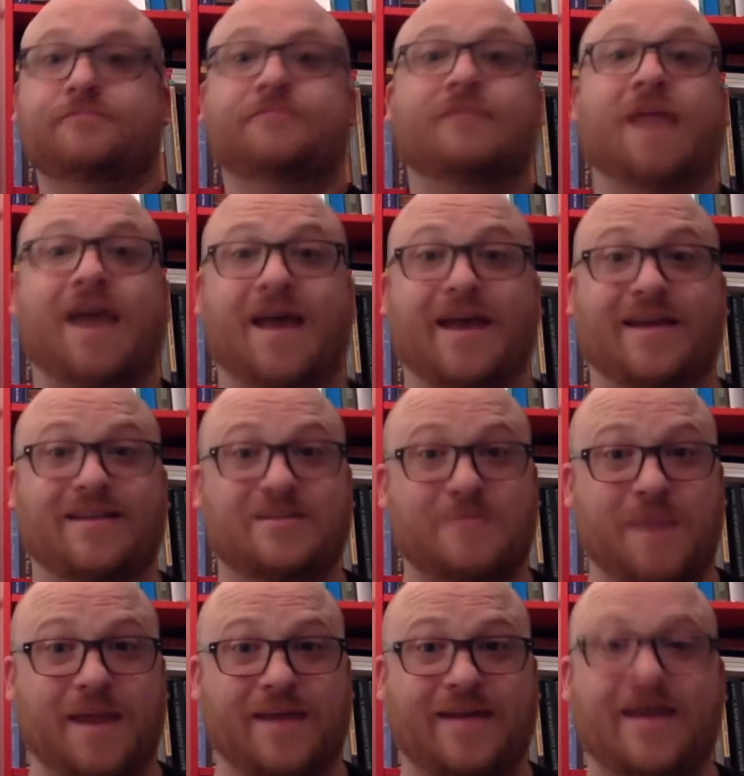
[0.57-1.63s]
Hi, it's
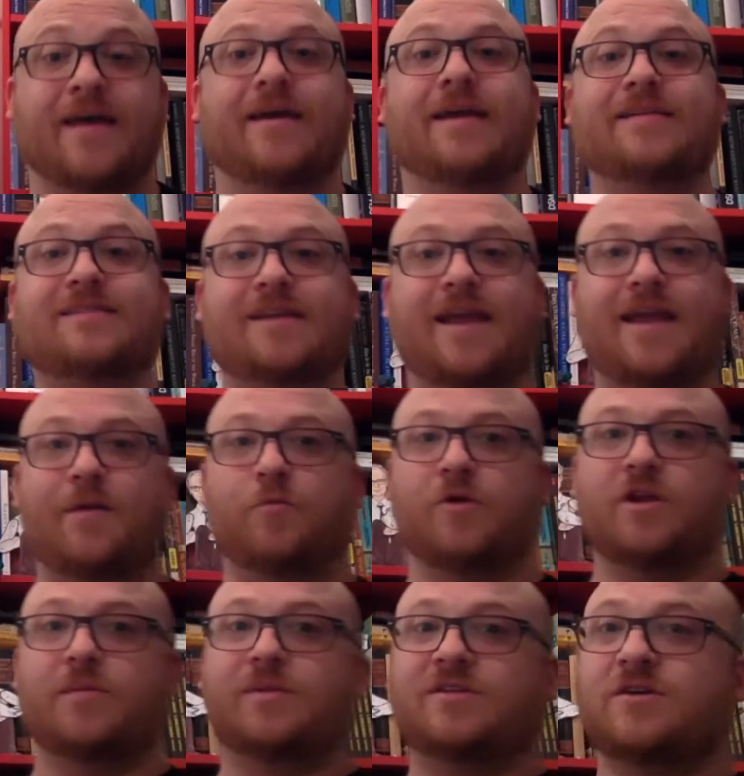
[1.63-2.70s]
Mike, and today we're going
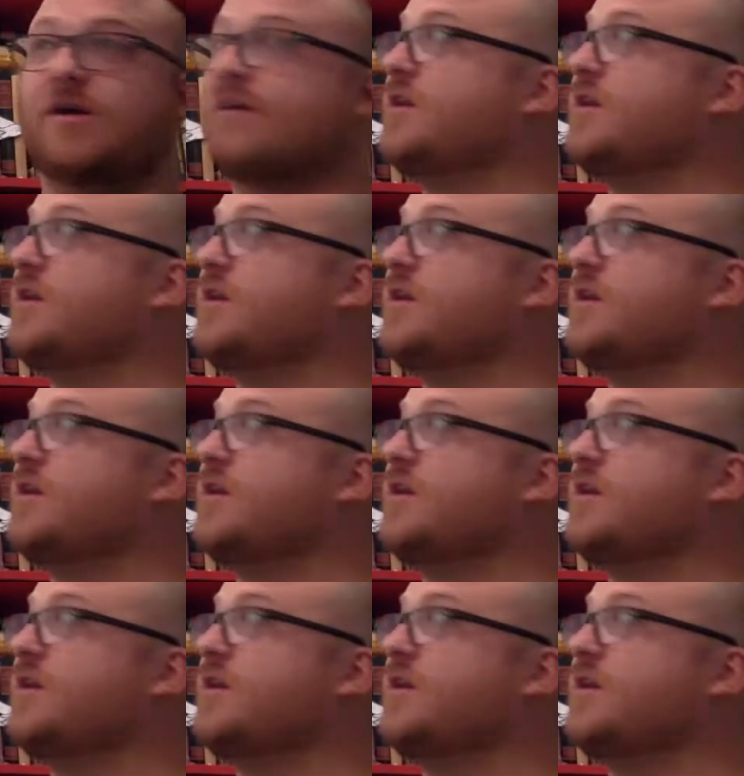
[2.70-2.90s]
to be talking